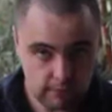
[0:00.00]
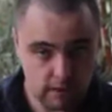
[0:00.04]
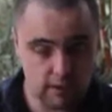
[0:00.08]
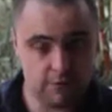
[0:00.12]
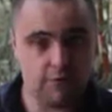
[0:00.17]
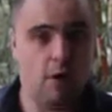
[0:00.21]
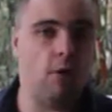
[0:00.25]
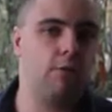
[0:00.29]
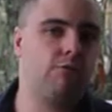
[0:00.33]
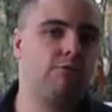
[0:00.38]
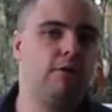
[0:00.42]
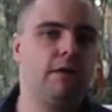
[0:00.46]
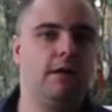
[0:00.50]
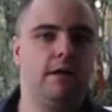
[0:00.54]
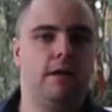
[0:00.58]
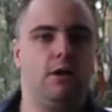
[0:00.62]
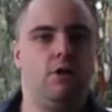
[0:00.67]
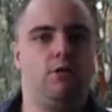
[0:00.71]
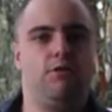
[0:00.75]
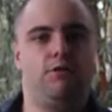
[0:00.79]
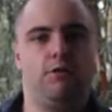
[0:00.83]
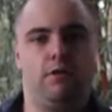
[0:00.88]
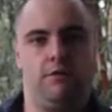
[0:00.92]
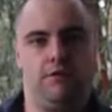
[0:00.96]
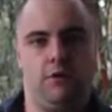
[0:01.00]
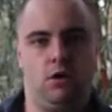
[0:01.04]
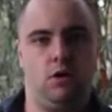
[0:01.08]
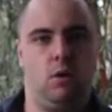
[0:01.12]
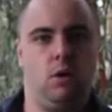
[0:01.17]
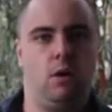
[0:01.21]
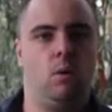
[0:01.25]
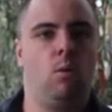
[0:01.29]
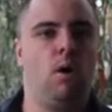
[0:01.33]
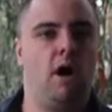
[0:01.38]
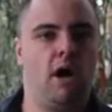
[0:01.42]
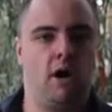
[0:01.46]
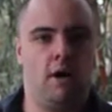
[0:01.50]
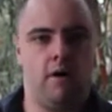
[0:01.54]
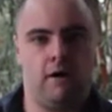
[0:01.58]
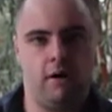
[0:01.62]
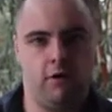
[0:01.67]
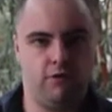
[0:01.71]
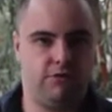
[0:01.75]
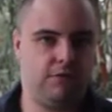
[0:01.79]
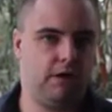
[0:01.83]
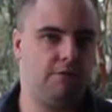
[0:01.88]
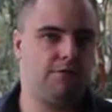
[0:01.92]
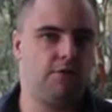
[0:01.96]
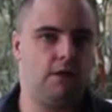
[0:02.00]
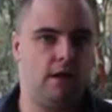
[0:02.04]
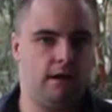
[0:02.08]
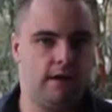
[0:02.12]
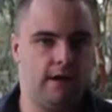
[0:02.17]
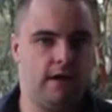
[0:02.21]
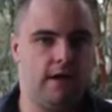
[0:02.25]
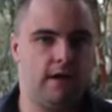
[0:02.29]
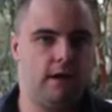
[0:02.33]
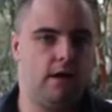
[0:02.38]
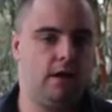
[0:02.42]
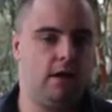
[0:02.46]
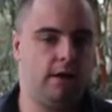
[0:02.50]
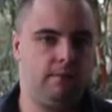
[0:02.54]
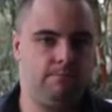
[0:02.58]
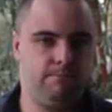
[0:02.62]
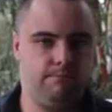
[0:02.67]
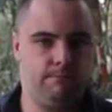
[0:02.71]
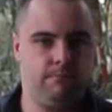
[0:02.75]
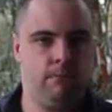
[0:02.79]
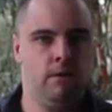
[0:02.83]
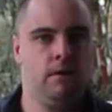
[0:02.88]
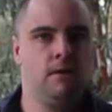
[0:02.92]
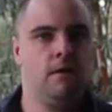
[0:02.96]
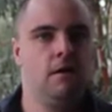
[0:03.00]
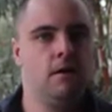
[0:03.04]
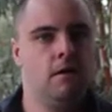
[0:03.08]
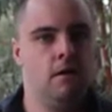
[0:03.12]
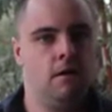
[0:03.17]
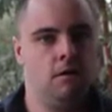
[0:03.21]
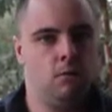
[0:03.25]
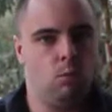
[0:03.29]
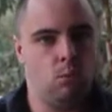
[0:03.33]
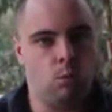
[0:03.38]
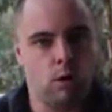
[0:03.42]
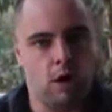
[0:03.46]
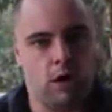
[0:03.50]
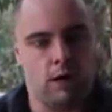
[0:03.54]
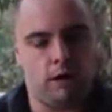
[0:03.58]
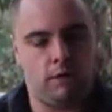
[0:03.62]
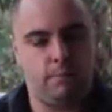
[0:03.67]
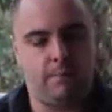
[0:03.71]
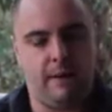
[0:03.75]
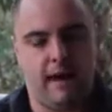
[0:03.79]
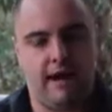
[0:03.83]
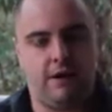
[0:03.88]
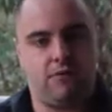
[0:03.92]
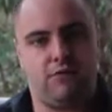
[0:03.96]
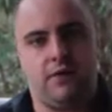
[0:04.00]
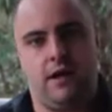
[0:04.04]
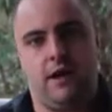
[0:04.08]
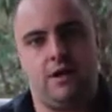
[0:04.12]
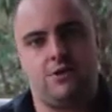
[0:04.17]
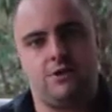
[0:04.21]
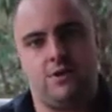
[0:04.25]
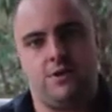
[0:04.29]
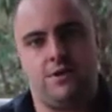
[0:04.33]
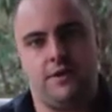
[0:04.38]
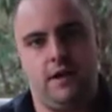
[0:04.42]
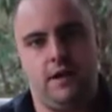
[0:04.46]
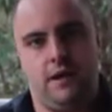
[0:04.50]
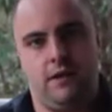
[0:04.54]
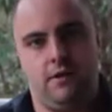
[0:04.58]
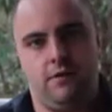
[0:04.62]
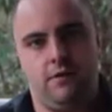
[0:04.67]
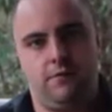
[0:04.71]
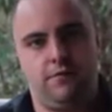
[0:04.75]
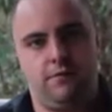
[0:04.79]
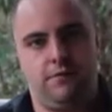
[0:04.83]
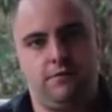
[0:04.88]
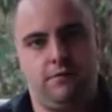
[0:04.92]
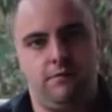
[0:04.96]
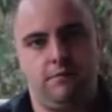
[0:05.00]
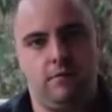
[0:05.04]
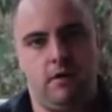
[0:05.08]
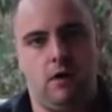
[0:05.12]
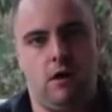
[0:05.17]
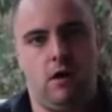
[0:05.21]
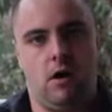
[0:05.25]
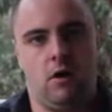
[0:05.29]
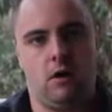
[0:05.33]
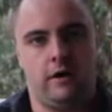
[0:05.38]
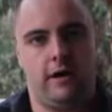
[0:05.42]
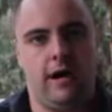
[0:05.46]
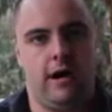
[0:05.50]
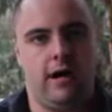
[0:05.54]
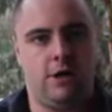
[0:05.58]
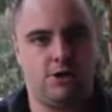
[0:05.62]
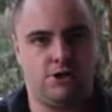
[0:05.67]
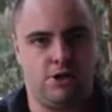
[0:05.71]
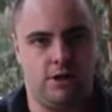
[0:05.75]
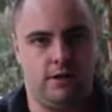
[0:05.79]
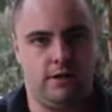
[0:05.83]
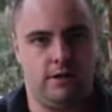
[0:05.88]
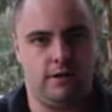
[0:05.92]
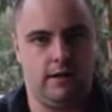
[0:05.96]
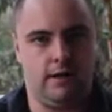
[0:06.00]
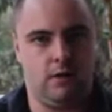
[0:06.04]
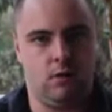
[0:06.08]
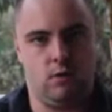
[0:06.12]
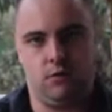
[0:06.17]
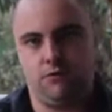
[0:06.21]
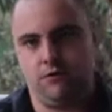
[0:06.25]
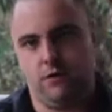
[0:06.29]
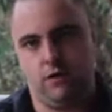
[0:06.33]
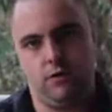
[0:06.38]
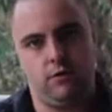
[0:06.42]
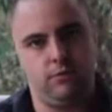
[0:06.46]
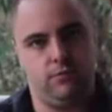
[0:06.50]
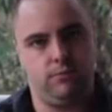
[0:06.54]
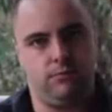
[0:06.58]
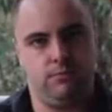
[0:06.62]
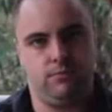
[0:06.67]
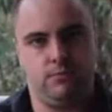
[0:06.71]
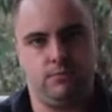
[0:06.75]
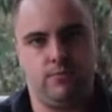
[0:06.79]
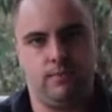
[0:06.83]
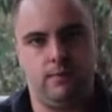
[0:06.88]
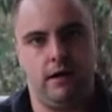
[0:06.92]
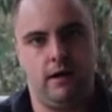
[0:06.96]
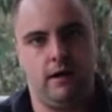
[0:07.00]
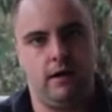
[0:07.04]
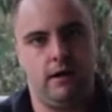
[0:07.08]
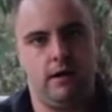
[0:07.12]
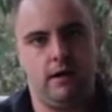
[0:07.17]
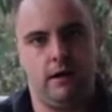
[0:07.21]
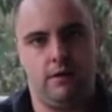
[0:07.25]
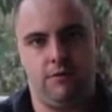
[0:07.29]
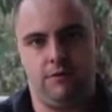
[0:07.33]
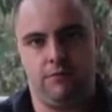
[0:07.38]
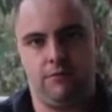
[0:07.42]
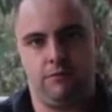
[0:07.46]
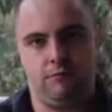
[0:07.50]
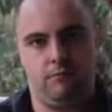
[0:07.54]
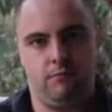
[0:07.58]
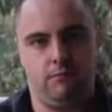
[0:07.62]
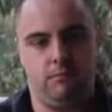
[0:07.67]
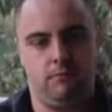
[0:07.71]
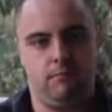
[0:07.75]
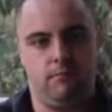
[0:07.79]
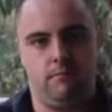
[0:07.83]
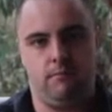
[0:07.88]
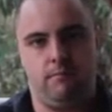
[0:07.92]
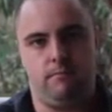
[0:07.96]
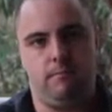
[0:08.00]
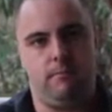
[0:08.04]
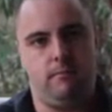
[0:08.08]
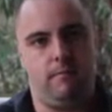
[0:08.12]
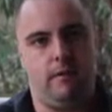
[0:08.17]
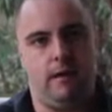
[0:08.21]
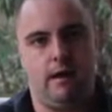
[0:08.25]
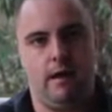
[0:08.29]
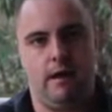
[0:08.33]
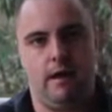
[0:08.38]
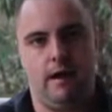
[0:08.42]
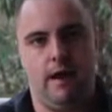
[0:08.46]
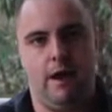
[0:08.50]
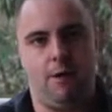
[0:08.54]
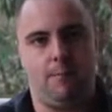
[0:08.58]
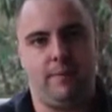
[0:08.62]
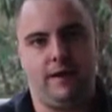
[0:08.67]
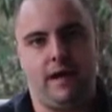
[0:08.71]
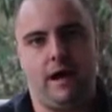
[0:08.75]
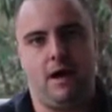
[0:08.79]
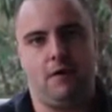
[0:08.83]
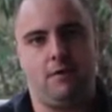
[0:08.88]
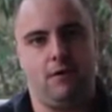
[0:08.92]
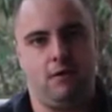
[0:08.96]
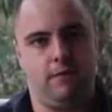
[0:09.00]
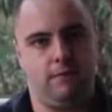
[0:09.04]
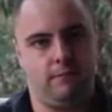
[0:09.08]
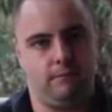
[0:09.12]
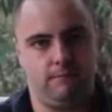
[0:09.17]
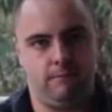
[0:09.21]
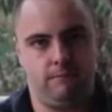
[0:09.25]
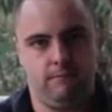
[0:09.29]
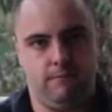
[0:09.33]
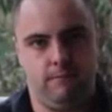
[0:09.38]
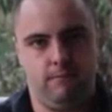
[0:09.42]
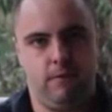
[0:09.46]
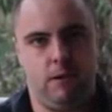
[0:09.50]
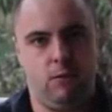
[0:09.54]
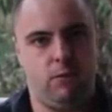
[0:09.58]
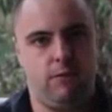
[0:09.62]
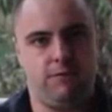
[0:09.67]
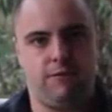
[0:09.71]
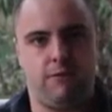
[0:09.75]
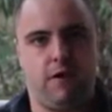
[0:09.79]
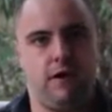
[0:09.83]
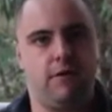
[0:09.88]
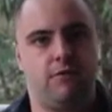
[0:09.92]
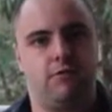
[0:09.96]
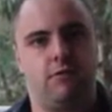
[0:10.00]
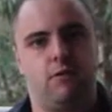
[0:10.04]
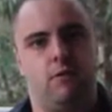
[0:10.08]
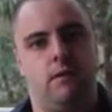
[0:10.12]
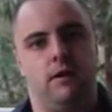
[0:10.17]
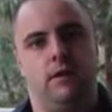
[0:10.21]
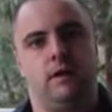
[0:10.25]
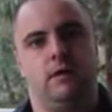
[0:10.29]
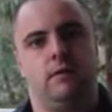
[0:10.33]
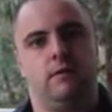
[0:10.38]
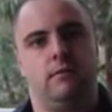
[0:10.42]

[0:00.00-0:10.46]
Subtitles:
So it's really useful if you're doing wiring or stuff like that. I work backstage at theatres on occasion, and also as helping out on with friends doing